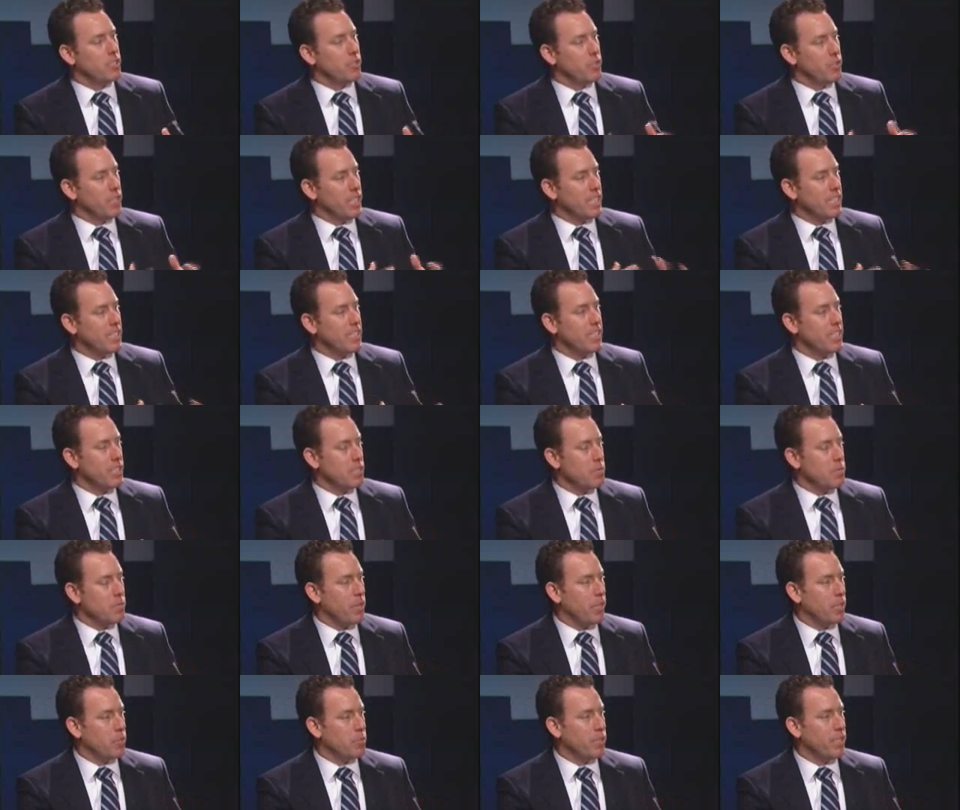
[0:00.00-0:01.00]
they see this
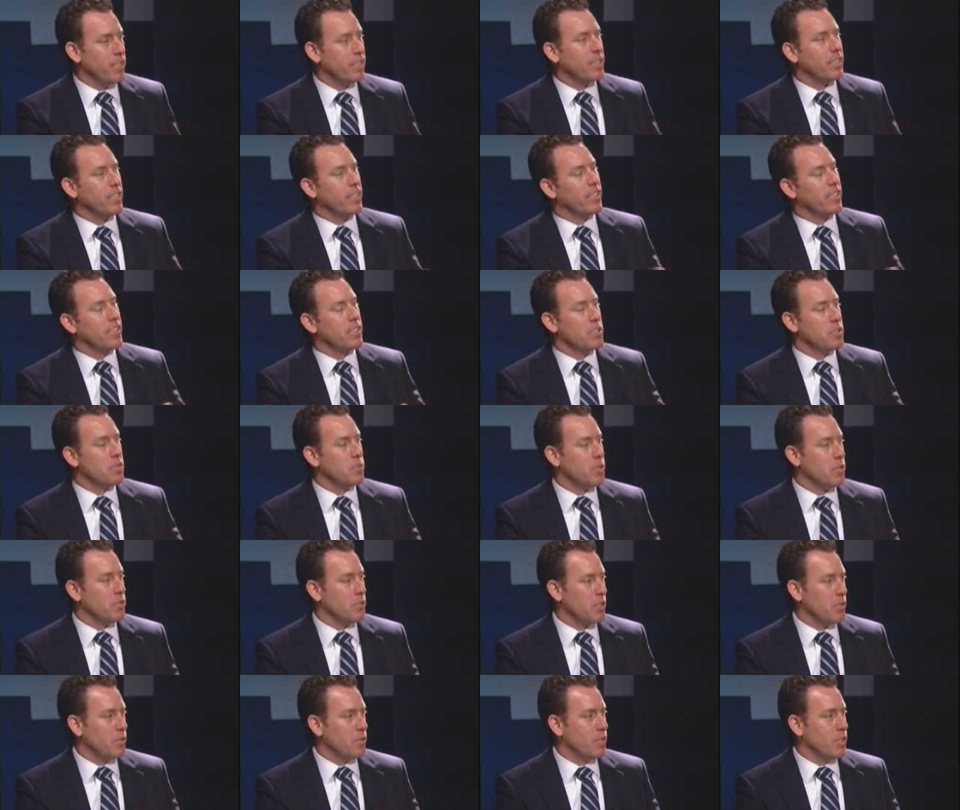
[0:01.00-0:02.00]
model, but I think customer
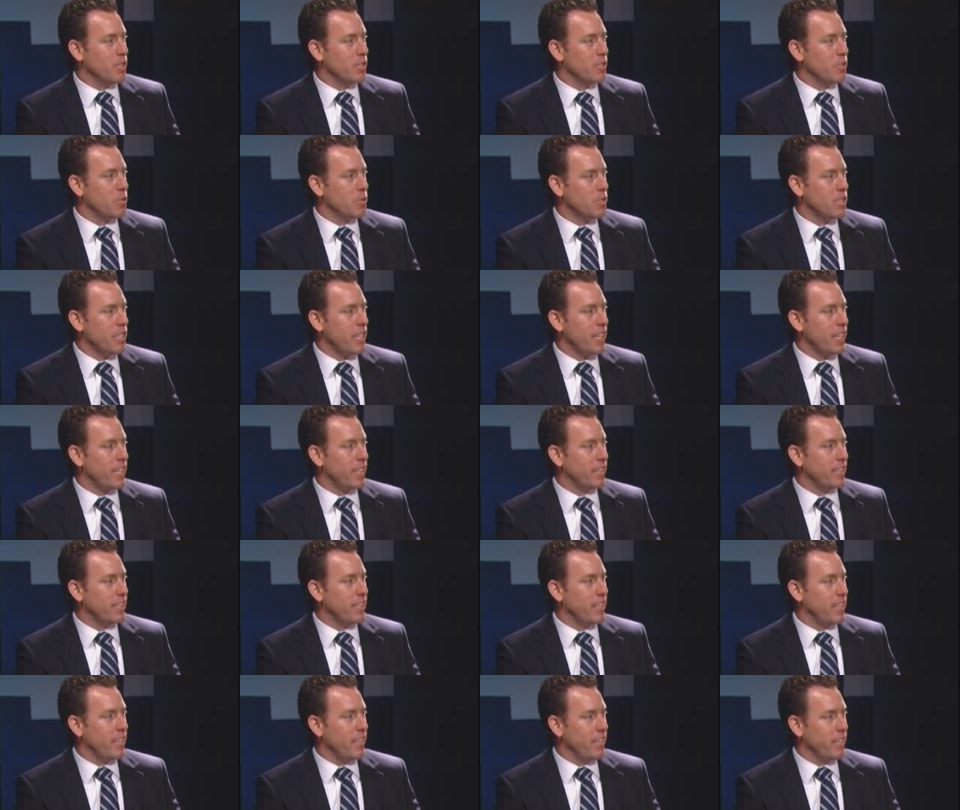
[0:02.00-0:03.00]
service goes hand
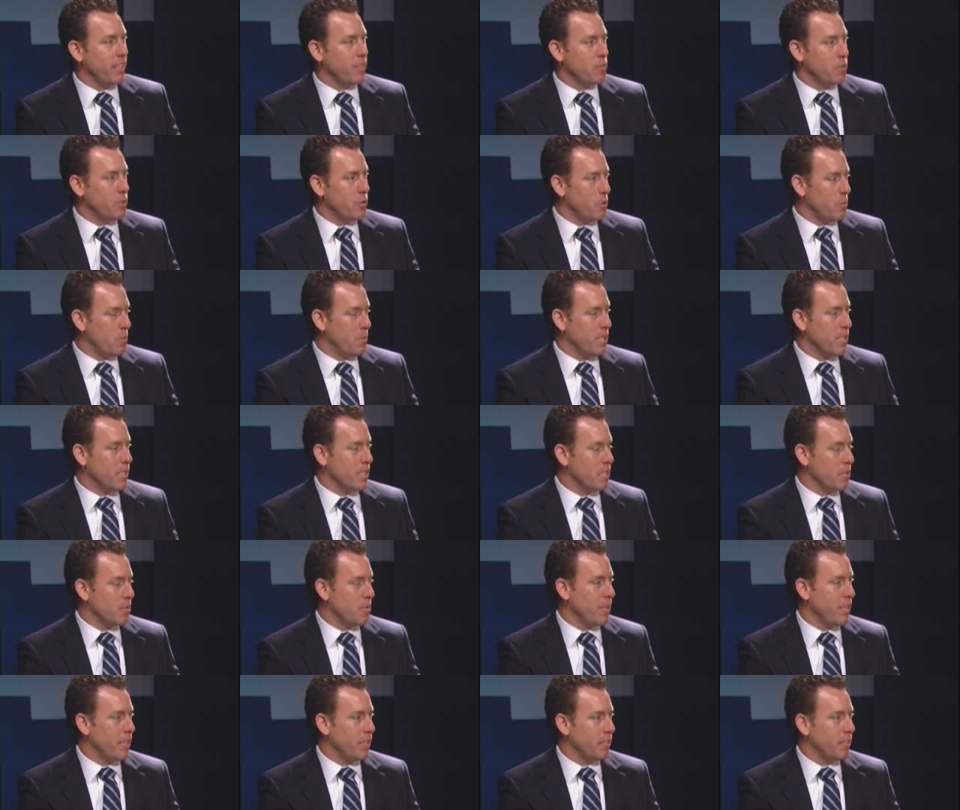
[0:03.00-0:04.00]
in hand with your business
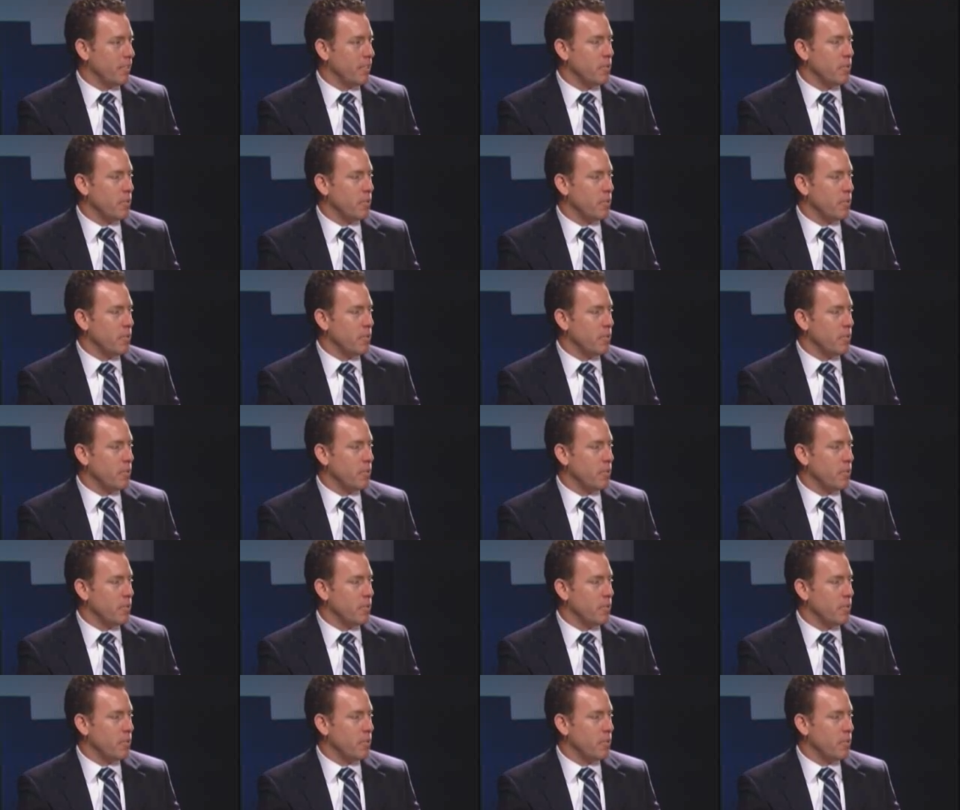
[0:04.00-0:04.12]
model.